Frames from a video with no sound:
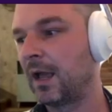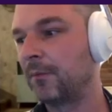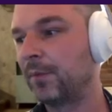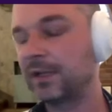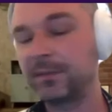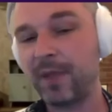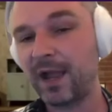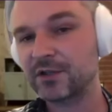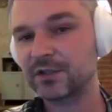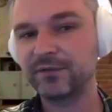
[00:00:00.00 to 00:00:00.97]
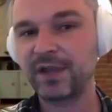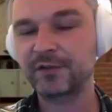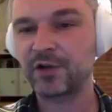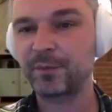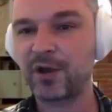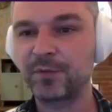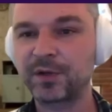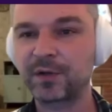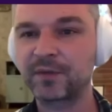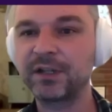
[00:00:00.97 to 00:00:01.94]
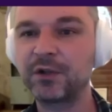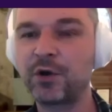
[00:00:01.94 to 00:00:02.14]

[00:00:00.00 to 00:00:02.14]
But imagine they drop out because they don't